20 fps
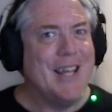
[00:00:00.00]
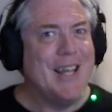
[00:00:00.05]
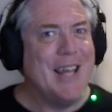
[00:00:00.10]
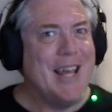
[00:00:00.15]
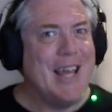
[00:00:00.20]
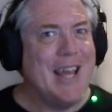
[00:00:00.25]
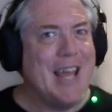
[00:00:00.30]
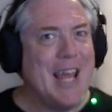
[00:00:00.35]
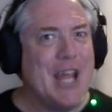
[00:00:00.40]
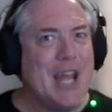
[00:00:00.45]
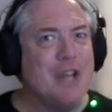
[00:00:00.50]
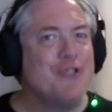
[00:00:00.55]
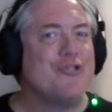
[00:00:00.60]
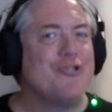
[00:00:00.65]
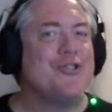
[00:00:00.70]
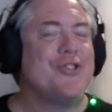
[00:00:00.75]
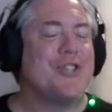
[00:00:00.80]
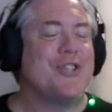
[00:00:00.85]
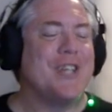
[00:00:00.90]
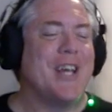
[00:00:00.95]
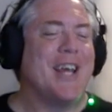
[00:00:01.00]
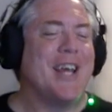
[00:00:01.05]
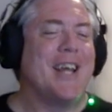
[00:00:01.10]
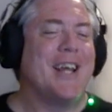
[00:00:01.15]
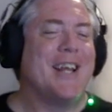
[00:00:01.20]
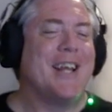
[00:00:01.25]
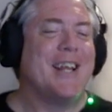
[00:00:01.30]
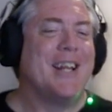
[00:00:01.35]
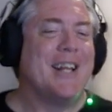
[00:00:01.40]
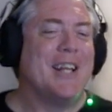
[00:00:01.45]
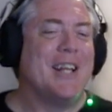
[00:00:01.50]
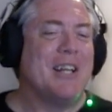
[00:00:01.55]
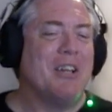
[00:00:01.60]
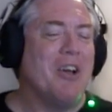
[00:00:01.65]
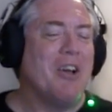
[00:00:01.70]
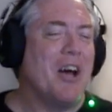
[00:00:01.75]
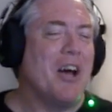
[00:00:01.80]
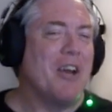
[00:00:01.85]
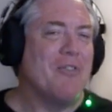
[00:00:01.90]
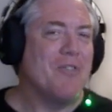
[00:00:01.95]
interesting line
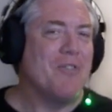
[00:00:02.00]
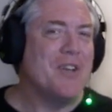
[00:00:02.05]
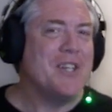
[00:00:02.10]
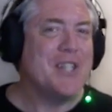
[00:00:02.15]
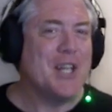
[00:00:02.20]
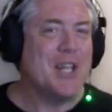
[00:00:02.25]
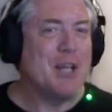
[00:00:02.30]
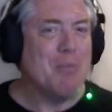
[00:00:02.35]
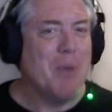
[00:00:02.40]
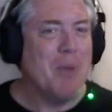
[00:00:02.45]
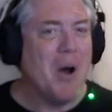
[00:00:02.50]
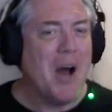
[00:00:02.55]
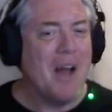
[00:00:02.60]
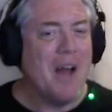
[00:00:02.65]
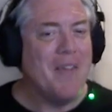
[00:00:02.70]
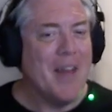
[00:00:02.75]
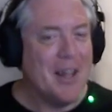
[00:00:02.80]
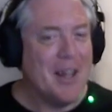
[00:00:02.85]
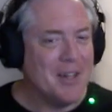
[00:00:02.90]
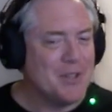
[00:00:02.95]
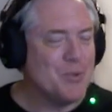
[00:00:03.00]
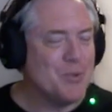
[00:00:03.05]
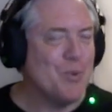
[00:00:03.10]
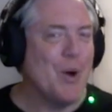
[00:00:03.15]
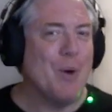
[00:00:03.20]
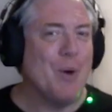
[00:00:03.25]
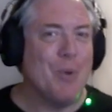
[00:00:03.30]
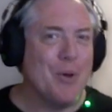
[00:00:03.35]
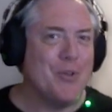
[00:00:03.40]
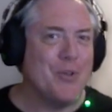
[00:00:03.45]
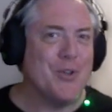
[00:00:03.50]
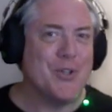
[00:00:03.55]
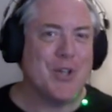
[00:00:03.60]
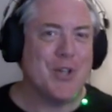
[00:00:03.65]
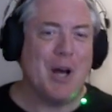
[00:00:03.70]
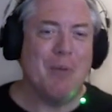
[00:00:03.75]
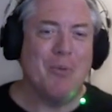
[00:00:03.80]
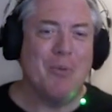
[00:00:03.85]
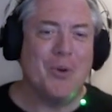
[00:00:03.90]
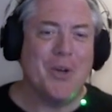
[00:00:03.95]
of reasoning behind that. It's well worth your time
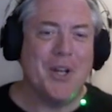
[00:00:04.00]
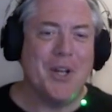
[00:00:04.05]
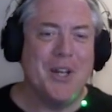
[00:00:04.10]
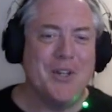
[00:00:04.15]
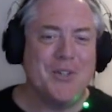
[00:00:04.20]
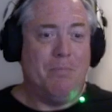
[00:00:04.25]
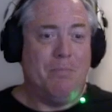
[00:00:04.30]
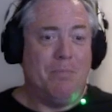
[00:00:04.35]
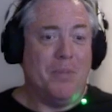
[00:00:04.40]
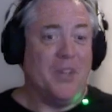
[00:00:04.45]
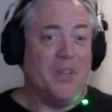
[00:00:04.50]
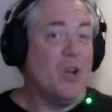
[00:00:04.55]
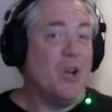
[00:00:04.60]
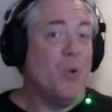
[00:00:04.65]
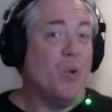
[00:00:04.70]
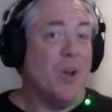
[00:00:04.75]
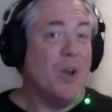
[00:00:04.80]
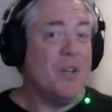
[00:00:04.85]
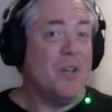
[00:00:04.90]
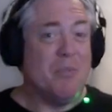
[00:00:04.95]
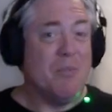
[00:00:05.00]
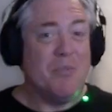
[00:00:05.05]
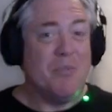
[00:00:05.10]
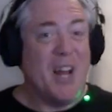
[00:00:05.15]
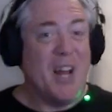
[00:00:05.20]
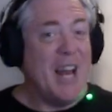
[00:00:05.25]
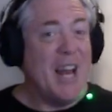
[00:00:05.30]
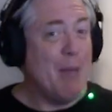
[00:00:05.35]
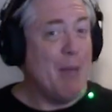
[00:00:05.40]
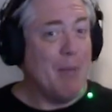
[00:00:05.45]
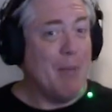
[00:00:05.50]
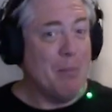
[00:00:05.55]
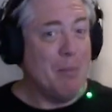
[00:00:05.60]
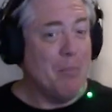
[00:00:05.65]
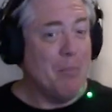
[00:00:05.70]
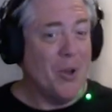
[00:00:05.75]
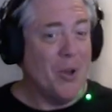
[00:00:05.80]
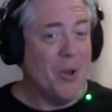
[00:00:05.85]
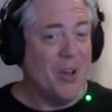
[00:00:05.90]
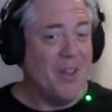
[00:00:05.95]
looking into. Quantum dynamic model
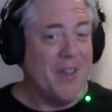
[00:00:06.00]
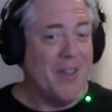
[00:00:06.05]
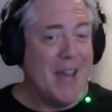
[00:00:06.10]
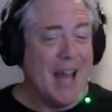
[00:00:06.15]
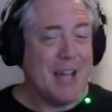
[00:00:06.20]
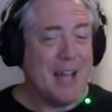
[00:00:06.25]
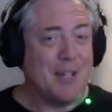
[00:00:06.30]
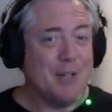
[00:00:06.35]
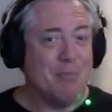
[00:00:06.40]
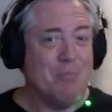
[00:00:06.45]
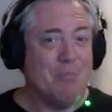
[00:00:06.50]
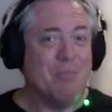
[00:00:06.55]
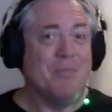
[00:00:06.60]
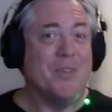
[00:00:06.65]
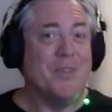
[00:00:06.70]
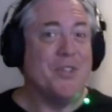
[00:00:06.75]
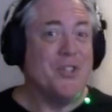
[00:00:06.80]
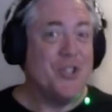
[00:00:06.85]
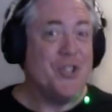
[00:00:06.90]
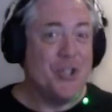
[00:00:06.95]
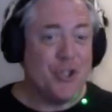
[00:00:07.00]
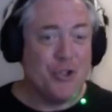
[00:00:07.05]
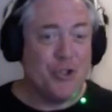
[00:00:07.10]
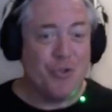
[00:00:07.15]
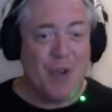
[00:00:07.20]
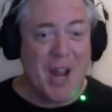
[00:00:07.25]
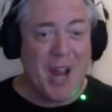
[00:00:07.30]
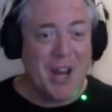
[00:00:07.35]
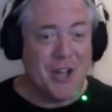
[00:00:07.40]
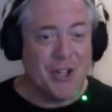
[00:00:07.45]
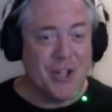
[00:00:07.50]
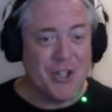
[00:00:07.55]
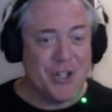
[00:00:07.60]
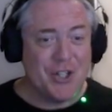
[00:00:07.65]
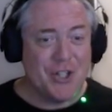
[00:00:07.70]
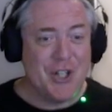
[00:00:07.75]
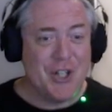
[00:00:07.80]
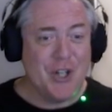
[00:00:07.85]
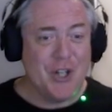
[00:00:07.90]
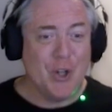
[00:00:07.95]
of the atom is stranger
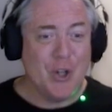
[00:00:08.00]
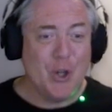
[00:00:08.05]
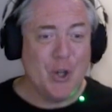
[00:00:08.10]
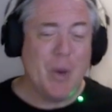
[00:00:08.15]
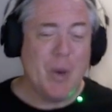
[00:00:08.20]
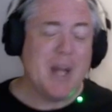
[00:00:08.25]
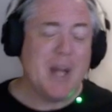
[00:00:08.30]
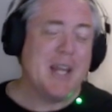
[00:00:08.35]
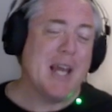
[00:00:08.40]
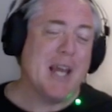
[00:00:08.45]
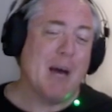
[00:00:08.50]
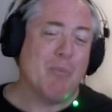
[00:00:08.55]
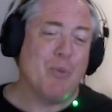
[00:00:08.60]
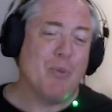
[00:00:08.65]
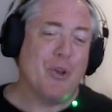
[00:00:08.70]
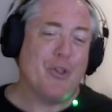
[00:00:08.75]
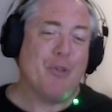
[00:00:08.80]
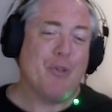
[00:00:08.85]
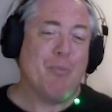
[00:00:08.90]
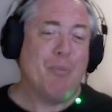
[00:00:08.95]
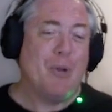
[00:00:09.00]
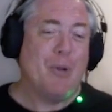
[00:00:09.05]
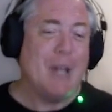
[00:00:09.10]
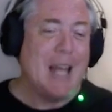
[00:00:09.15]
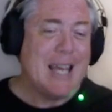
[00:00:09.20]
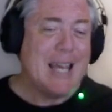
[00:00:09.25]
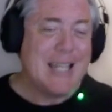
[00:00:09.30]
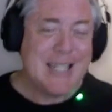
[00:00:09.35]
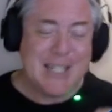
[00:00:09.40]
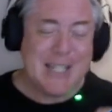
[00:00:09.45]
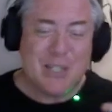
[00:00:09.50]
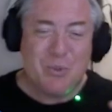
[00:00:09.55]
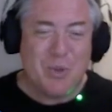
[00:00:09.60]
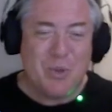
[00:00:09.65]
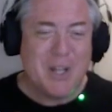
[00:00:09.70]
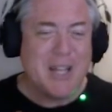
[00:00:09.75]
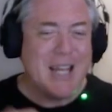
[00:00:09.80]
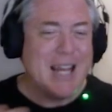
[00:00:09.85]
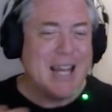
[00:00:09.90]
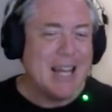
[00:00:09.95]
still. You end up with places where the
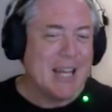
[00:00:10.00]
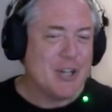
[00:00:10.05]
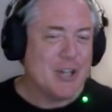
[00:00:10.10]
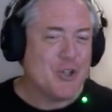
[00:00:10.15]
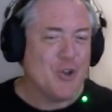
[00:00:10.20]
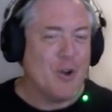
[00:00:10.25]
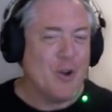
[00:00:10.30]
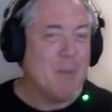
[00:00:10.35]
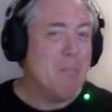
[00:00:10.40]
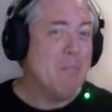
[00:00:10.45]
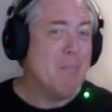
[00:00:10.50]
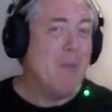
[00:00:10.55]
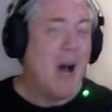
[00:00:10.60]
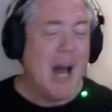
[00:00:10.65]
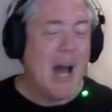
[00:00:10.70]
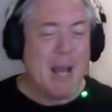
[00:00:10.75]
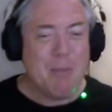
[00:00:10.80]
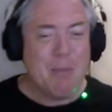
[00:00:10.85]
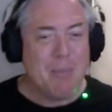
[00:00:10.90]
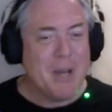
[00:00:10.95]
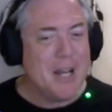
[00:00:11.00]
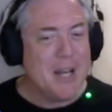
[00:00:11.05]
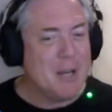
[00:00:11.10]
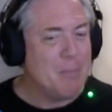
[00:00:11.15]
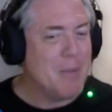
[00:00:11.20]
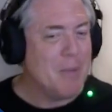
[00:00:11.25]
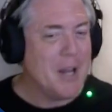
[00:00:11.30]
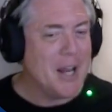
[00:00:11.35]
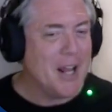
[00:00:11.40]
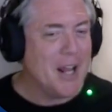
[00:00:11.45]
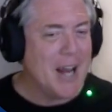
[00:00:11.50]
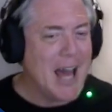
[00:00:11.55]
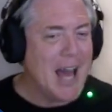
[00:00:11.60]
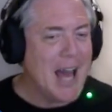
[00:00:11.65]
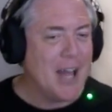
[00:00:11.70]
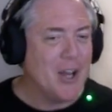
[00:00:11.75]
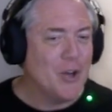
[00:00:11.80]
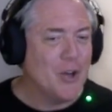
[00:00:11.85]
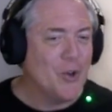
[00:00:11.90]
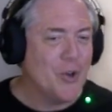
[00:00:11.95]
electron might be, depending on how you
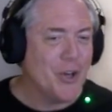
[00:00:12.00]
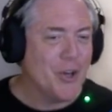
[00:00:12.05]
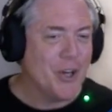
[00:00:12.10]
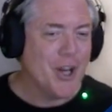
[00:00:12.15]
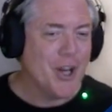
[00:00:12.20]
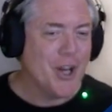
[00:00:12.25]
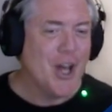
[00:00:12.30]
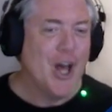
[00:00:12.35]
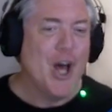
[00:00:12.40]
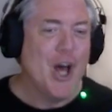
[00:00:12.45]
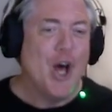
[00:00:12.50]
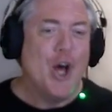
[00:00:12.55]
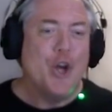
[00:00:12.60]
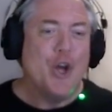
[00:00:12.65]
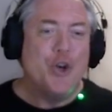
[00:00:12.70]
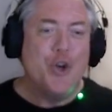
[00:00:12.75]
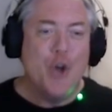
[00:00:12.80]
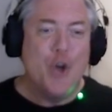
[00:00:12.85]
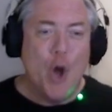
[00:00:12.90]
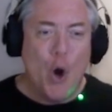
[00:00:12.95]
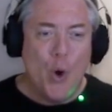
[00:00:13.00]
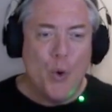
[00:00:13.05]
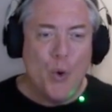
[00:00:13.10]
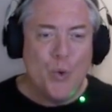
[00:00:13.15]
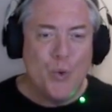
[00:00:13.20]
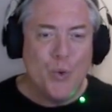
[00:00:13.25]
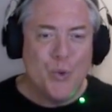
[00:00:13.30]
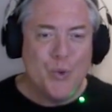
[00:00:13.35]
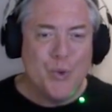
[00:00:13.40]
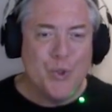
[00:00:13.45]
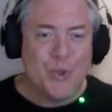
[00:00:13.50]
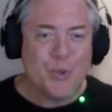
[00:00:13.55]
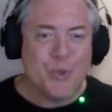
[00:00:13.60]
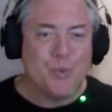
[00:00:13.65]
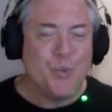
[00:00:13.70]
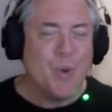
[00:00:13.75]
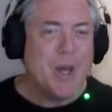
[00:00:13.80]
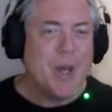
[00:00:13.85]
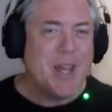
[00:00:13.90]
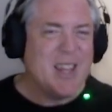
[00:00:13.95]
look at it, nodes where
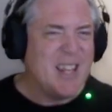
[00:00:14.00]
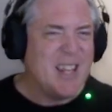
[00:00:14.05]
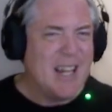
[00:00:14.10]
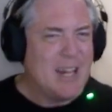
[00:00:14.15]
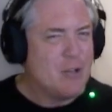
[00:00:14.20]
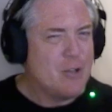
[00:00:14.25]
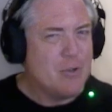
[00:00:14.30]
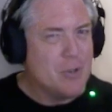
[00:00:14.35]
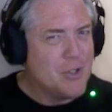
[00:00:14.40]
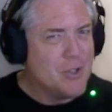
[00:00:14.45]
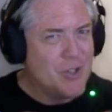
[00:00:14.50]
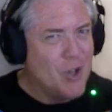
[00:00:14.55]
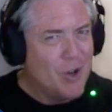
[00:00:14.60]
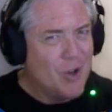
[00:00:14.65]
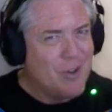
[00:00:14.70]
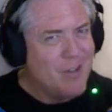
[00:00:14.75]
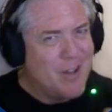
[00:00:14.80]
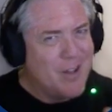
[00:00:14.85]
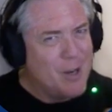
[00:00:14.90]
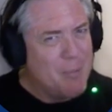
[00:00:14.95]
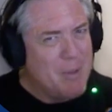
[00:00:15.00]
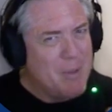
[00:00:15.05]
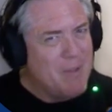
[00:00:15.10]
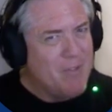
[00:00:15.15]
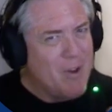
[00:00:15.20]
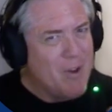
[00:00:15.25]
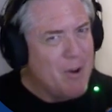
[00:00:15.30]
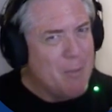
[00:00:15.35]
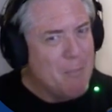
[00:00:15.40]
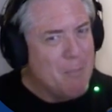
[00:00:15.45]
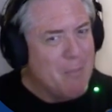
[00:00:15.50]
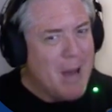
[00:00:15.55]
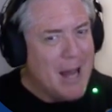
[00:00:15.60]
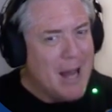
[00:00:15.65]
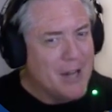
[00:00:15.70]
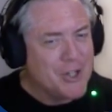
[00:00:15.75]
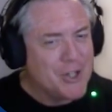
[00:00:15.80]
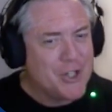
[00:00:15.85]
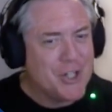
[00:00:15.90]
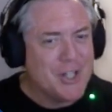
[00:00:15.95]
the electron's not going to be very much,
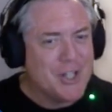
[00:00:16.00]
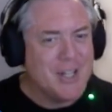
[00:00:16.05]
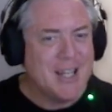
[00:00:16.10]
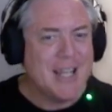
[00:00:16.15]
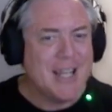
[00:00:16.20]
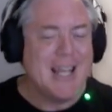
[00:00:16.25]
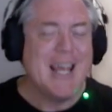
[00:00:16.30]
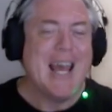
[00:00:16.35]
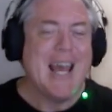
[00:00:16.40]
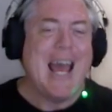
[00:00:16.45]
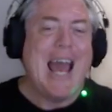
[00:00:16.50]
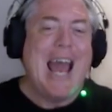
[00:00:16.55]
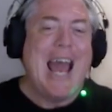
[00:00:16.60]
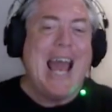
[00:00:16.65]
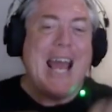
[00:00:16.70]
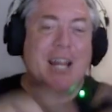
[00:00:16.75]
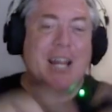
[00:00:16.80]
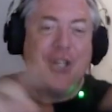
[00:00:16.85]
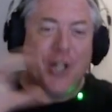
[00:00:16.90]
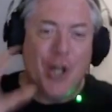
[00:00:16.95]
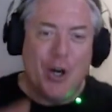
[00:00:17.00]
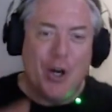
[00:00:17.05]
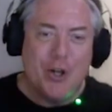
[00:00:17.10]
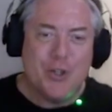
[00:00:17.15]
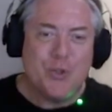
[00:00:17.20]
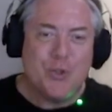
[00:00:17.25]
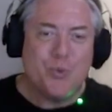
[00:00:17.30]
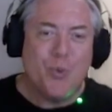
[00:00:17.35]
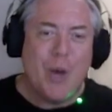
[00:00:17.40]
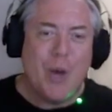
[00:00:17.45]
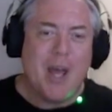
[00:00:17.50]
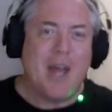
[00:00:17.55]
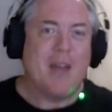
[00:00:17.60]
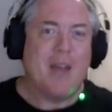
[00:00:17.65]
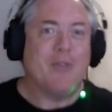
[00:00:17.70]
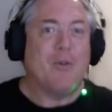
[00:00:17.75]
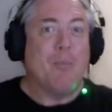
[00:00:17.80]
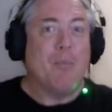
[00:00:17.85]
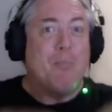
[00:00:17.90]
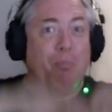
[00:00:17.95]
and the antinodes where the
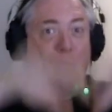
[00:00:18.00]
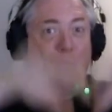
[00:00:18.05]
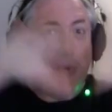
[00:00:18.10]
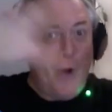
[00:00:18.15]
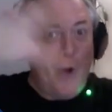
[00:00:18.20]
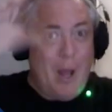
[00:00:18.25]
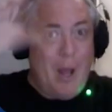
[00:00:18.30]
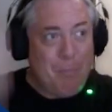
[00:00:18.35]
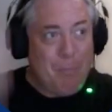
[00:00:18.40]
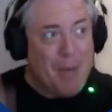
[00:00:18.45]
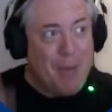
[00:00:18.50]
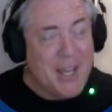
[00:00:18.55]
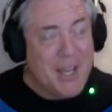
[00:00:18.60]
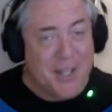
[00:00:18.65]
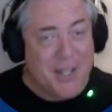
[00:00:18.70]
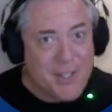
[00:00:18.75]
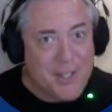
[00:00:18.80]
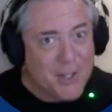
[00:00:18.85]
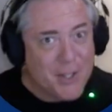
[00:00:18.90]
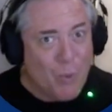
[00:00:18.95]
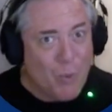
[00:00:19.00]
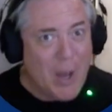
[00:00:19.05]
bright peaks of the wave